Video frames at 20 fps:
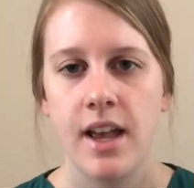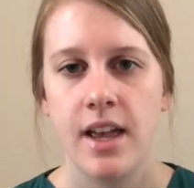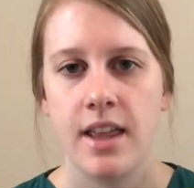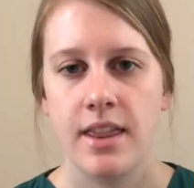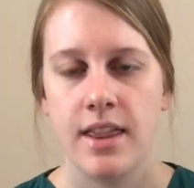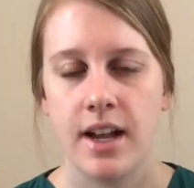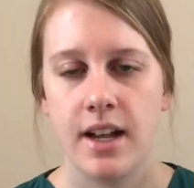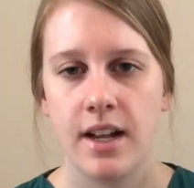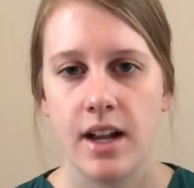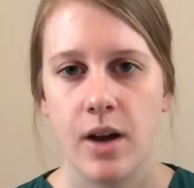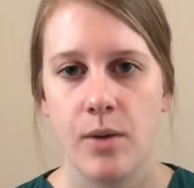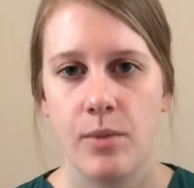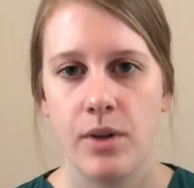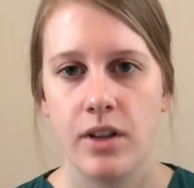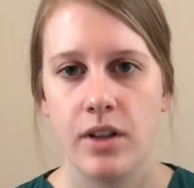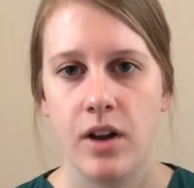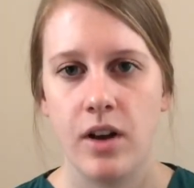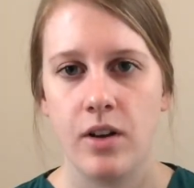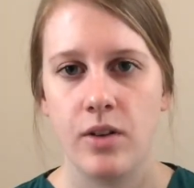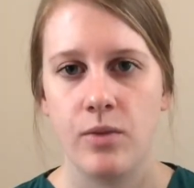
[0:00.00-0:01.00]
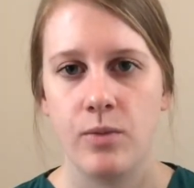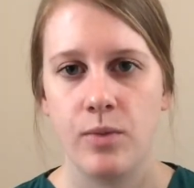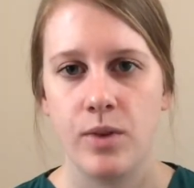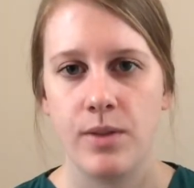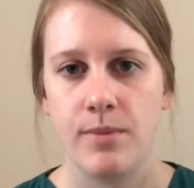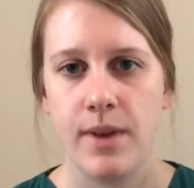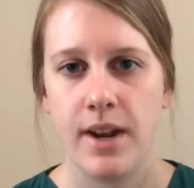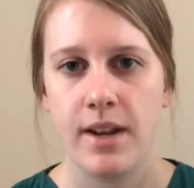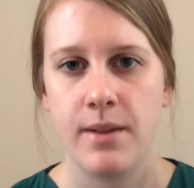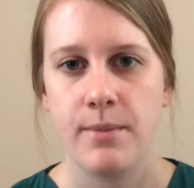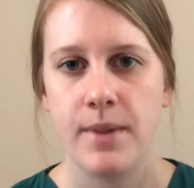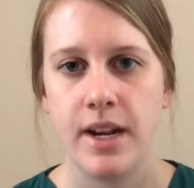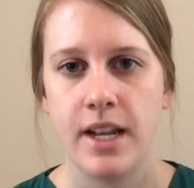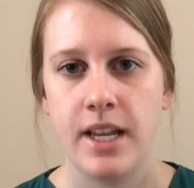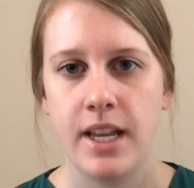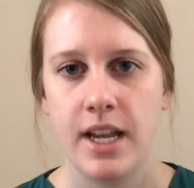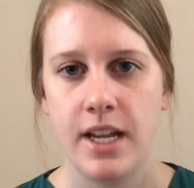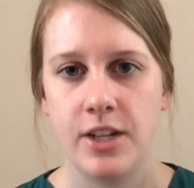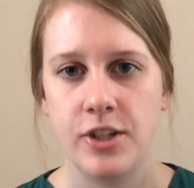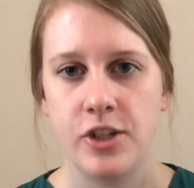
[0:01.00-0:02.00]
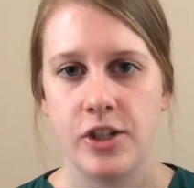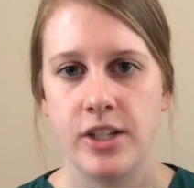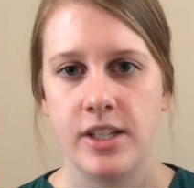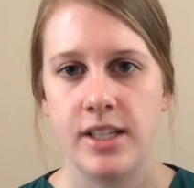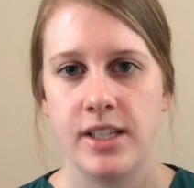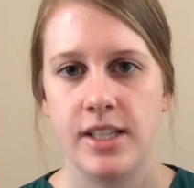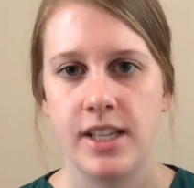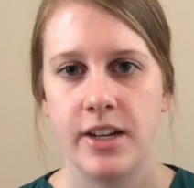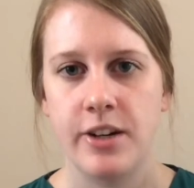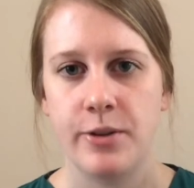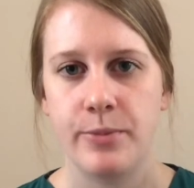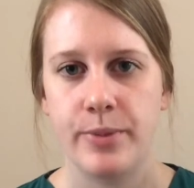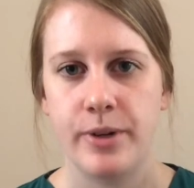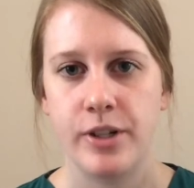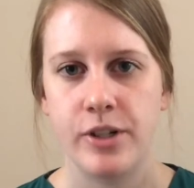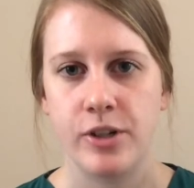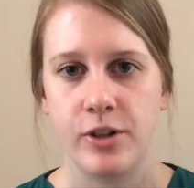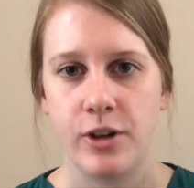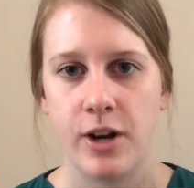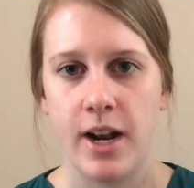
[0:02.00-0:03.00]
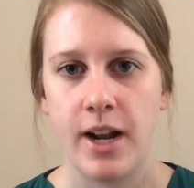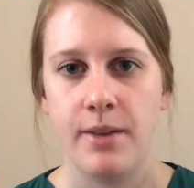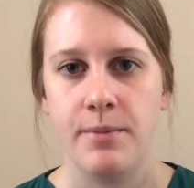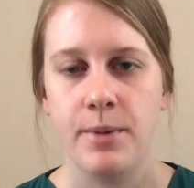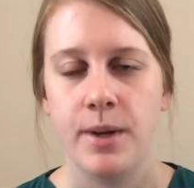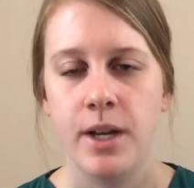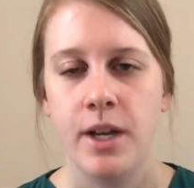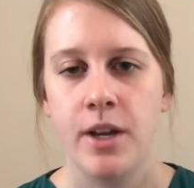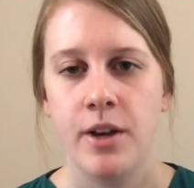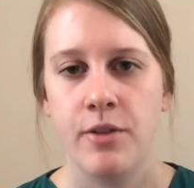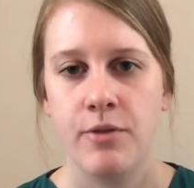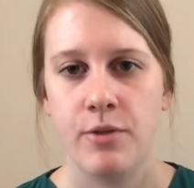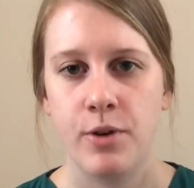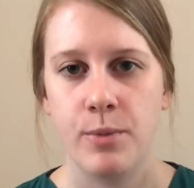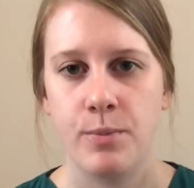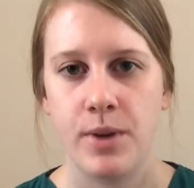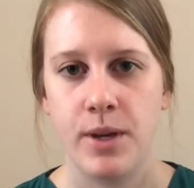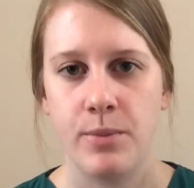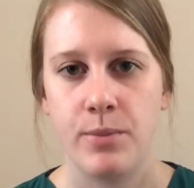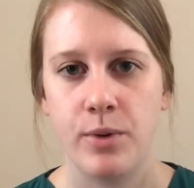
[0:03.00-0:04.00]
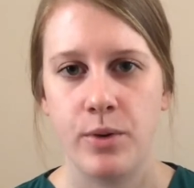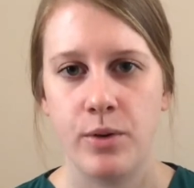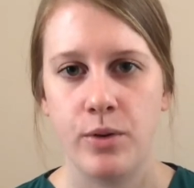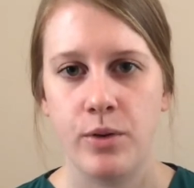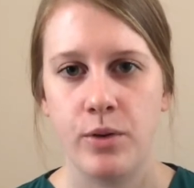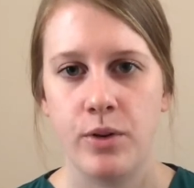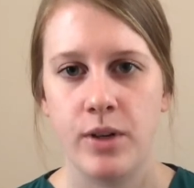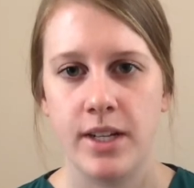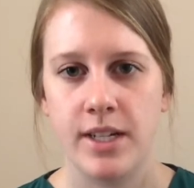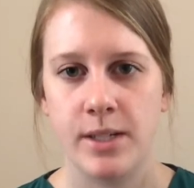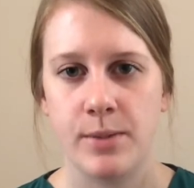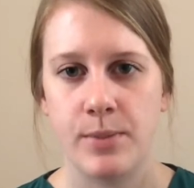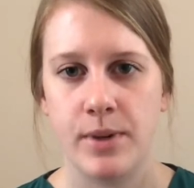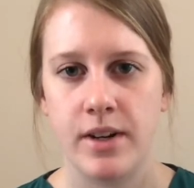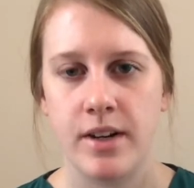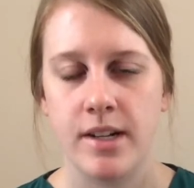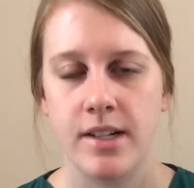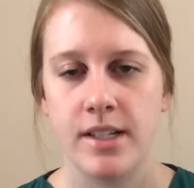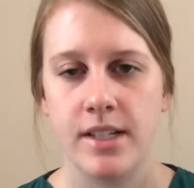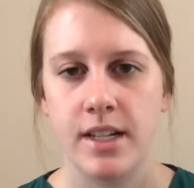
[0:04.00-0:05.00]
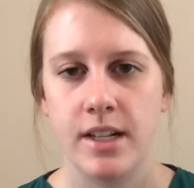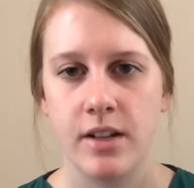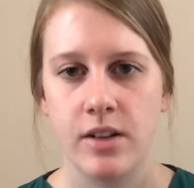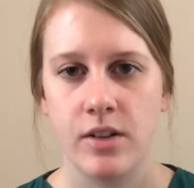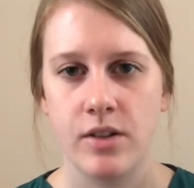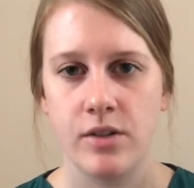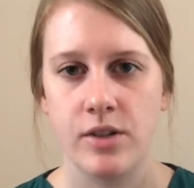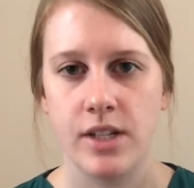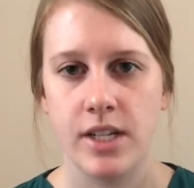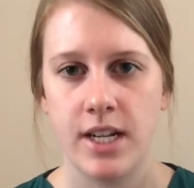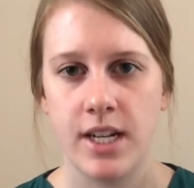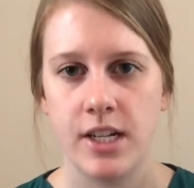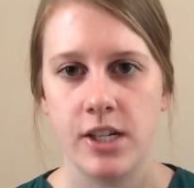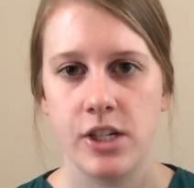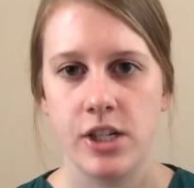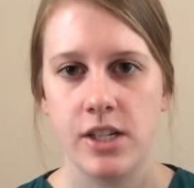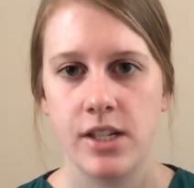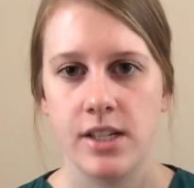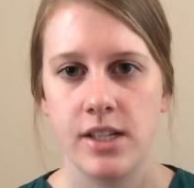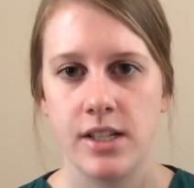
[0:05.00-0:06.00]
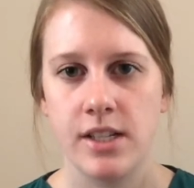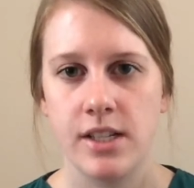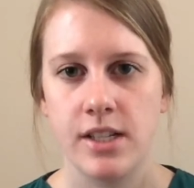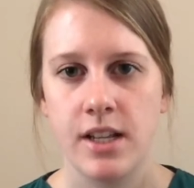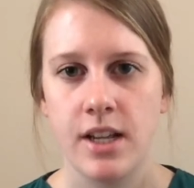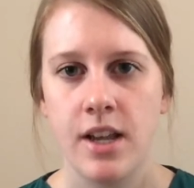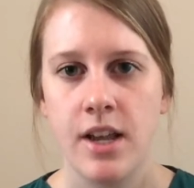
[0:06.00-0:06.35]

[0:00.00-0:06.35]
that come along with many medications that are prescribed for people experiencing hallucinations.